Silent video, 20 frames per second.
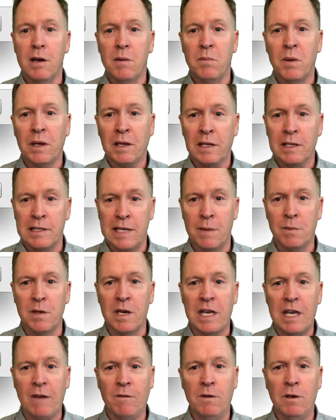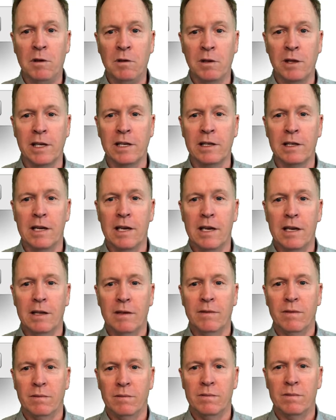But conceptually, if you clicked
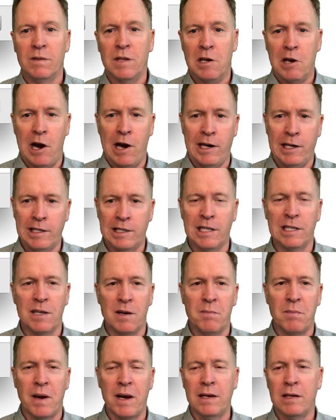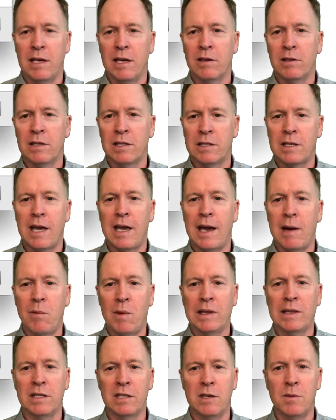the non-existent button here to say, I
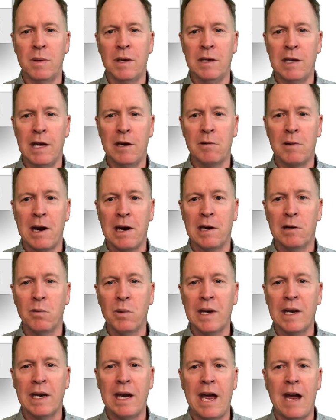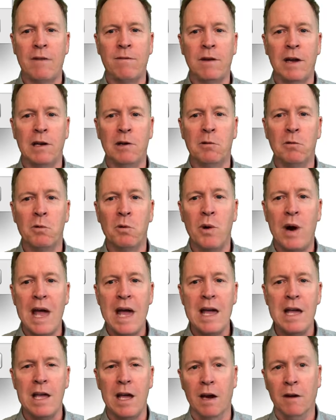want this to be an iterator, we could have an
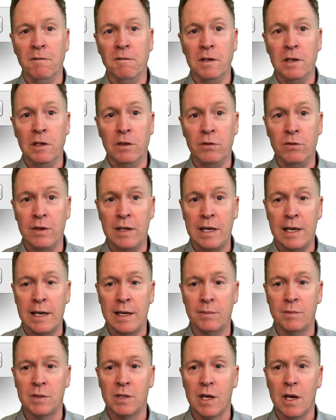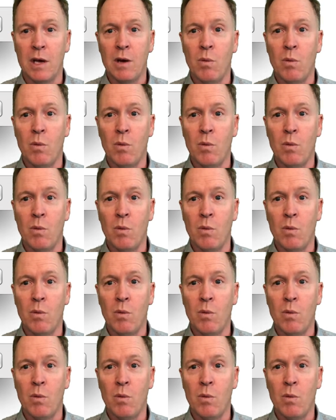array of new VMs,